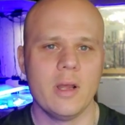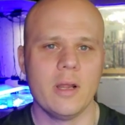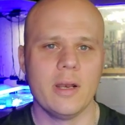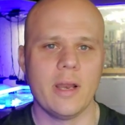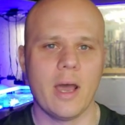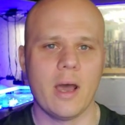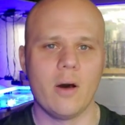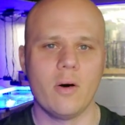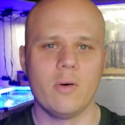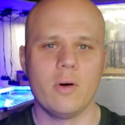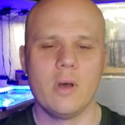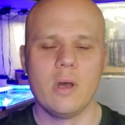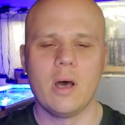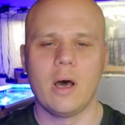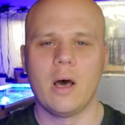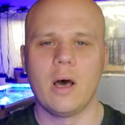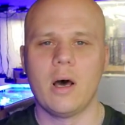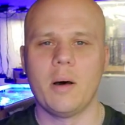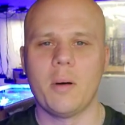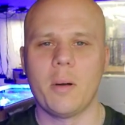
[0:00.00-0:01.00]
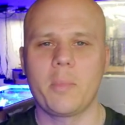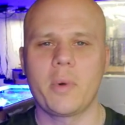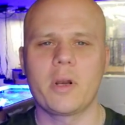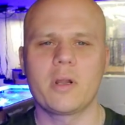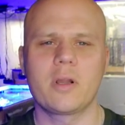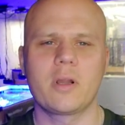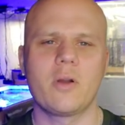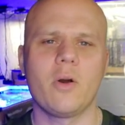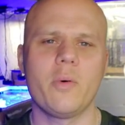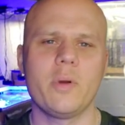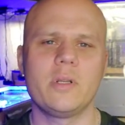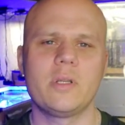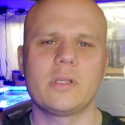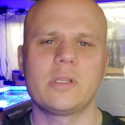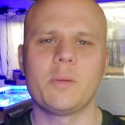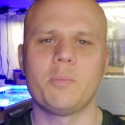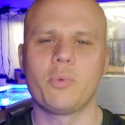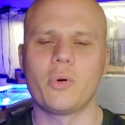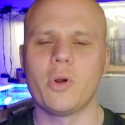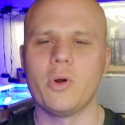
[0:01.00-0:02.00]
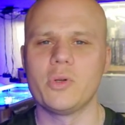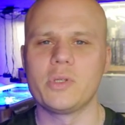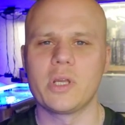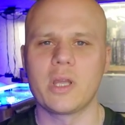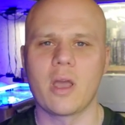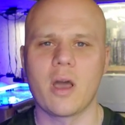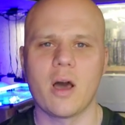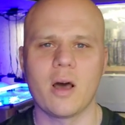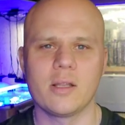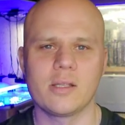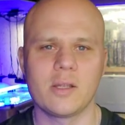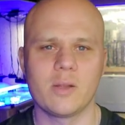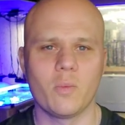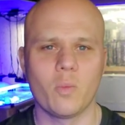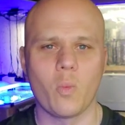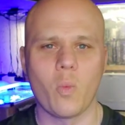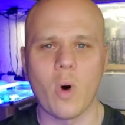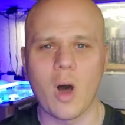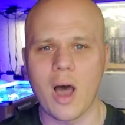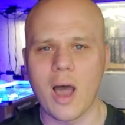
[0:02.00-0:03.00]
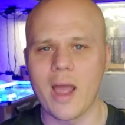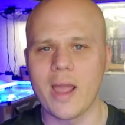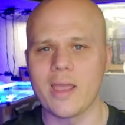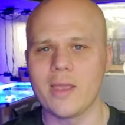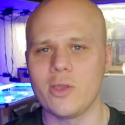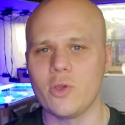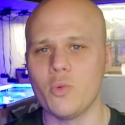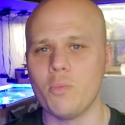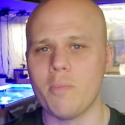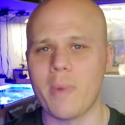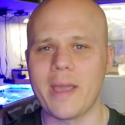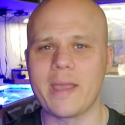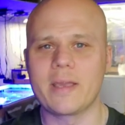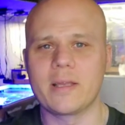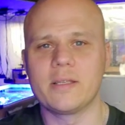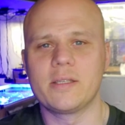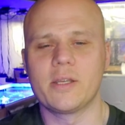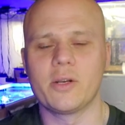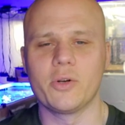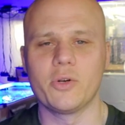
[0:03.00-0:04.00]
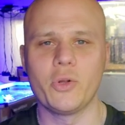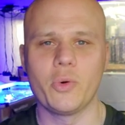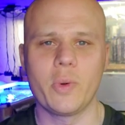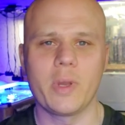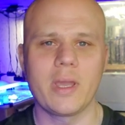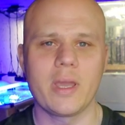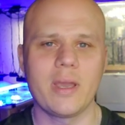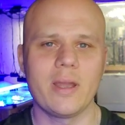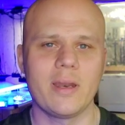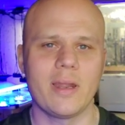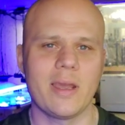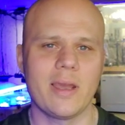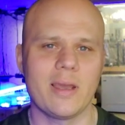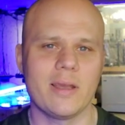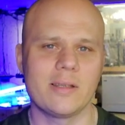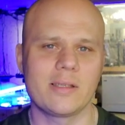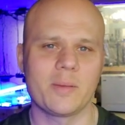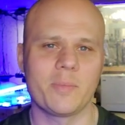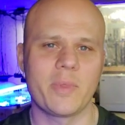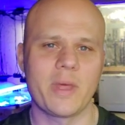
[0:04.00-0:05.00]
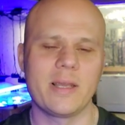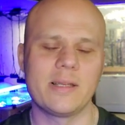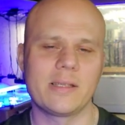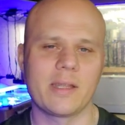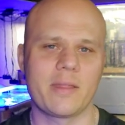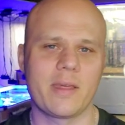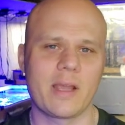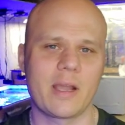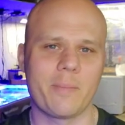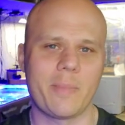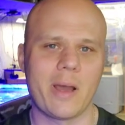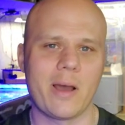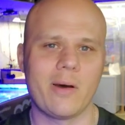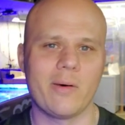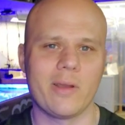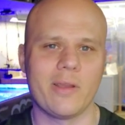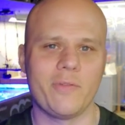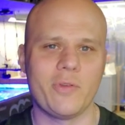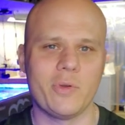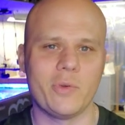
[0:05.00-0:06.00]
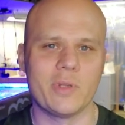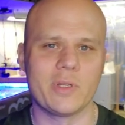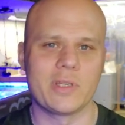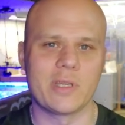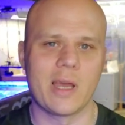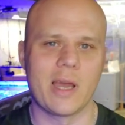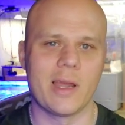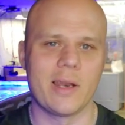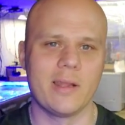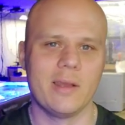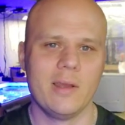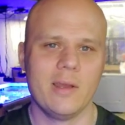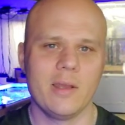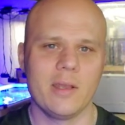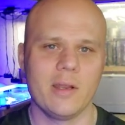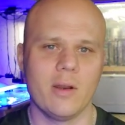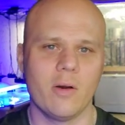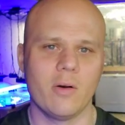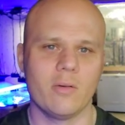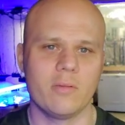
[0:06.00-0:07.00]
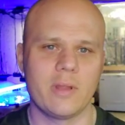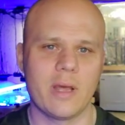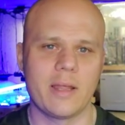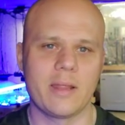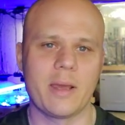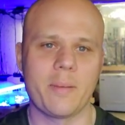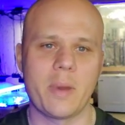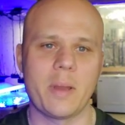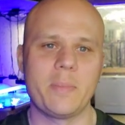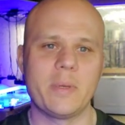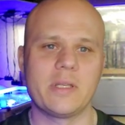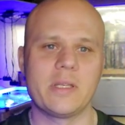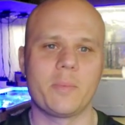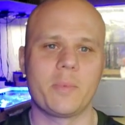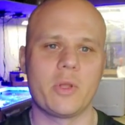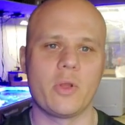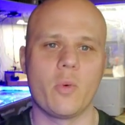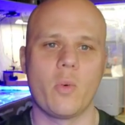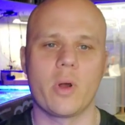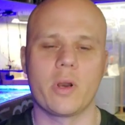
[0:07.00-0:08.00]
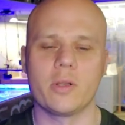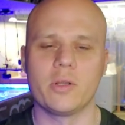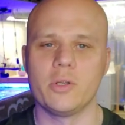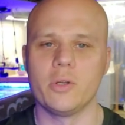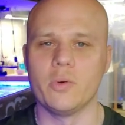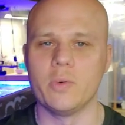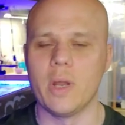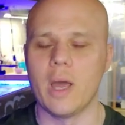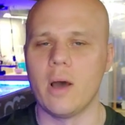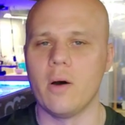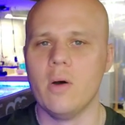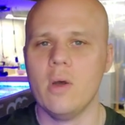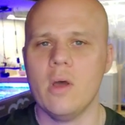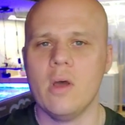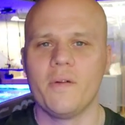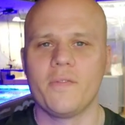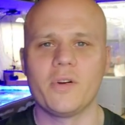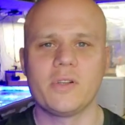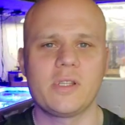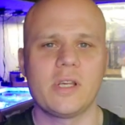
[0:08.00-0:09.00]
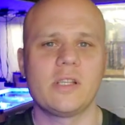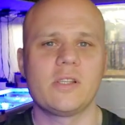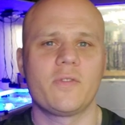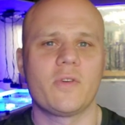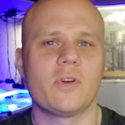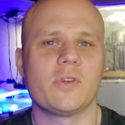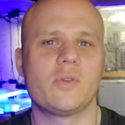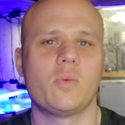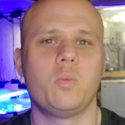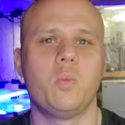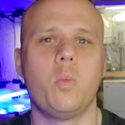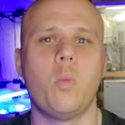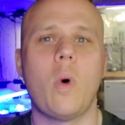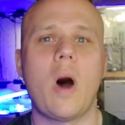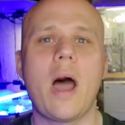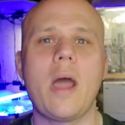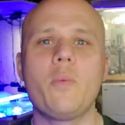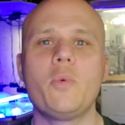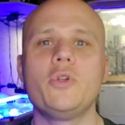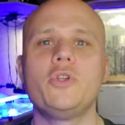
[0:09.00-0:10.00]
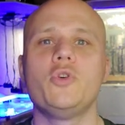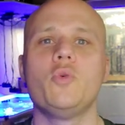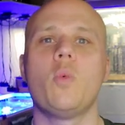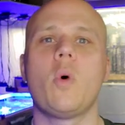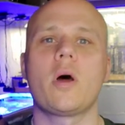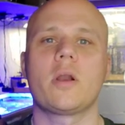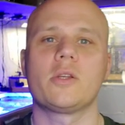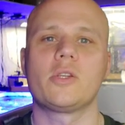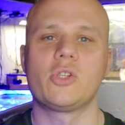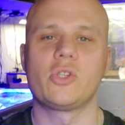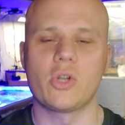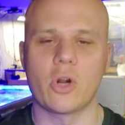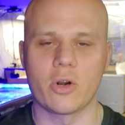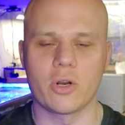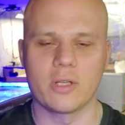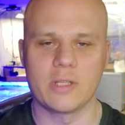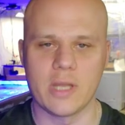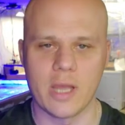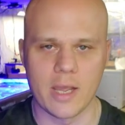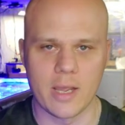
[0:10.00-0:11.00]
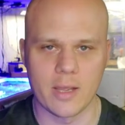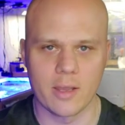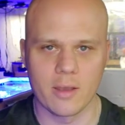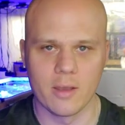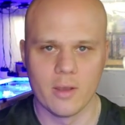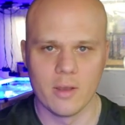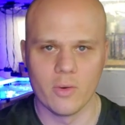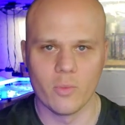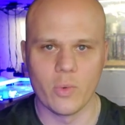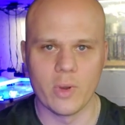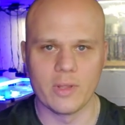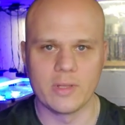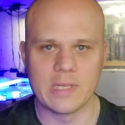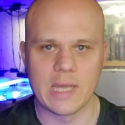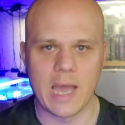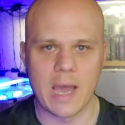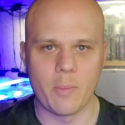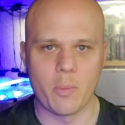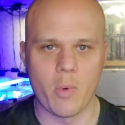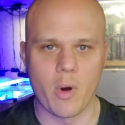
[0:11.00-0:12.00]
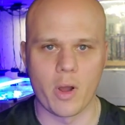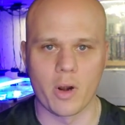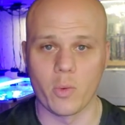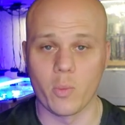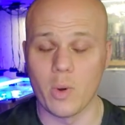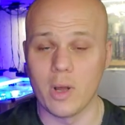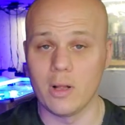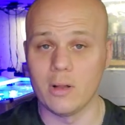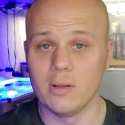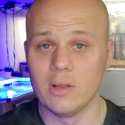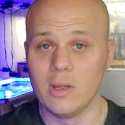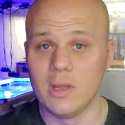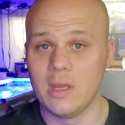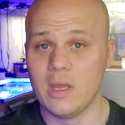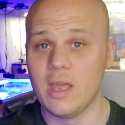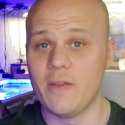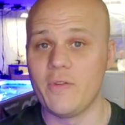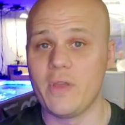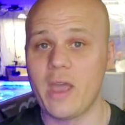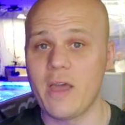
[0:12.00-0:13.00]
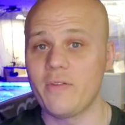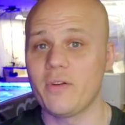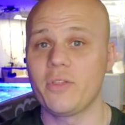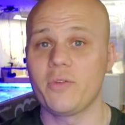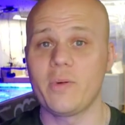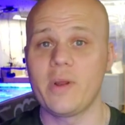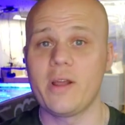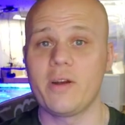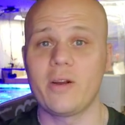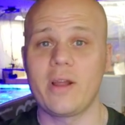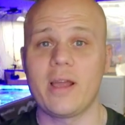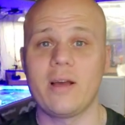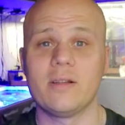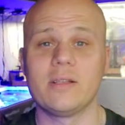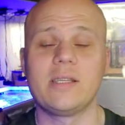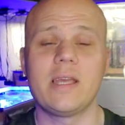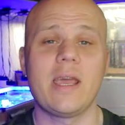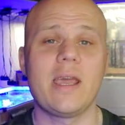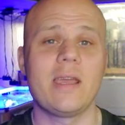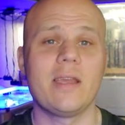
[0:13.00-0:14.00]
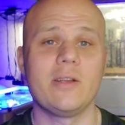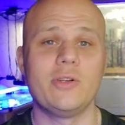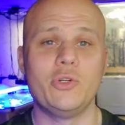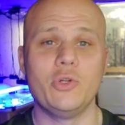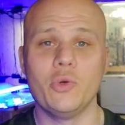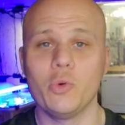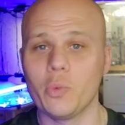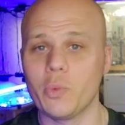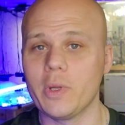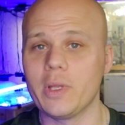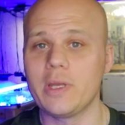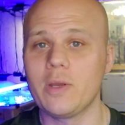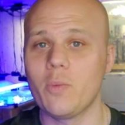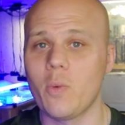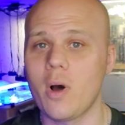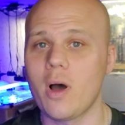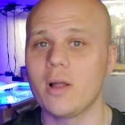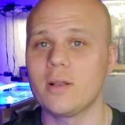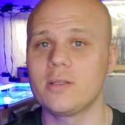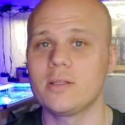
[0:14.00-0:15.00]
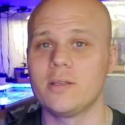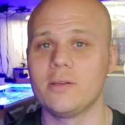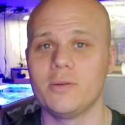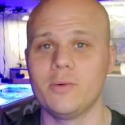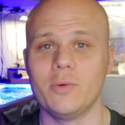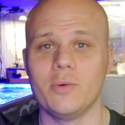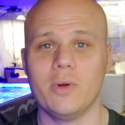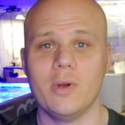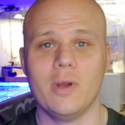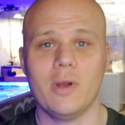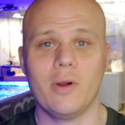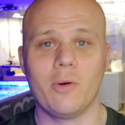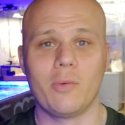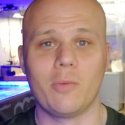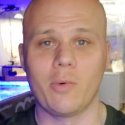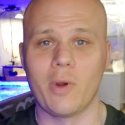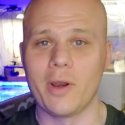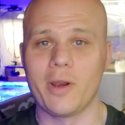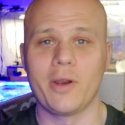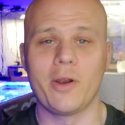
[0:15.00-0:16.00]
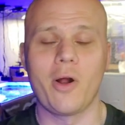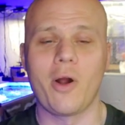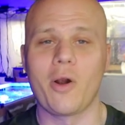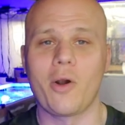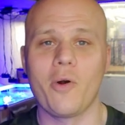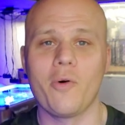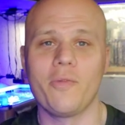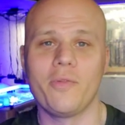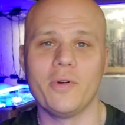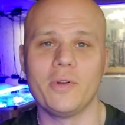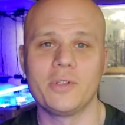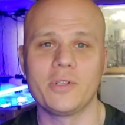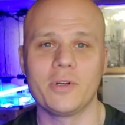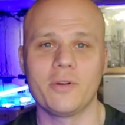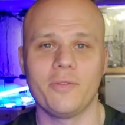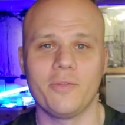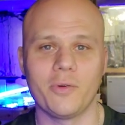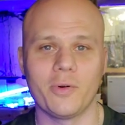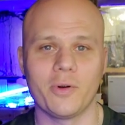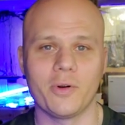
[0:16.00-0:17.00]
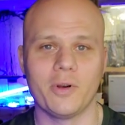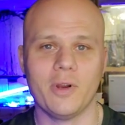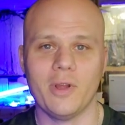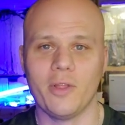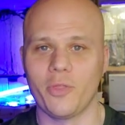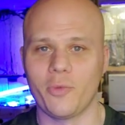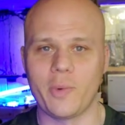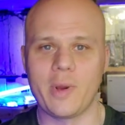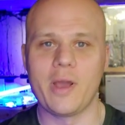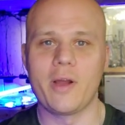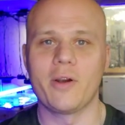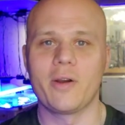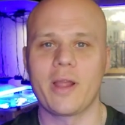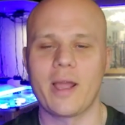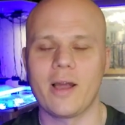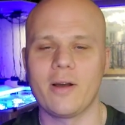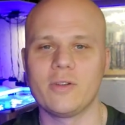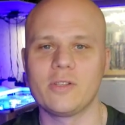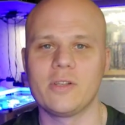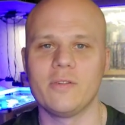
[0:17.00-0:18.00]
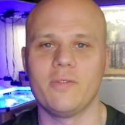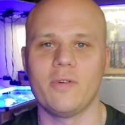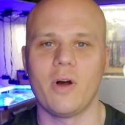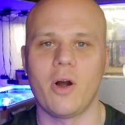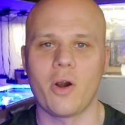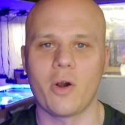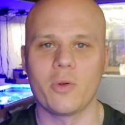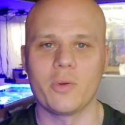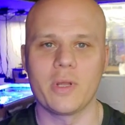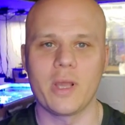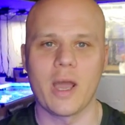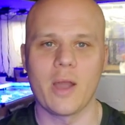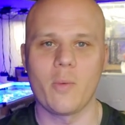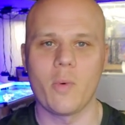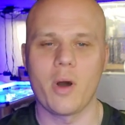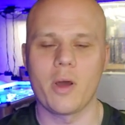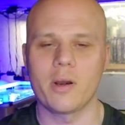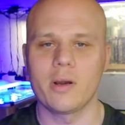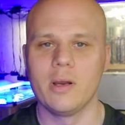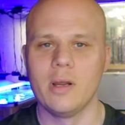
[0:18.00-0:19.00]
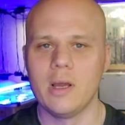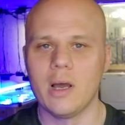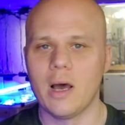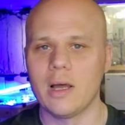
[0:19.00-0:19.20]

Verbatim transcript: Now, uh, I'm going to go into some pros and cons on why you might consider doing it and some things to think about if you decide, you know, that that might be something you want to do. Now, first things first, why would you want to start a tank with tap water? Well, if you have a 300 gallon tank, do you really want to run an RO filter for 300 gallons of RODI water.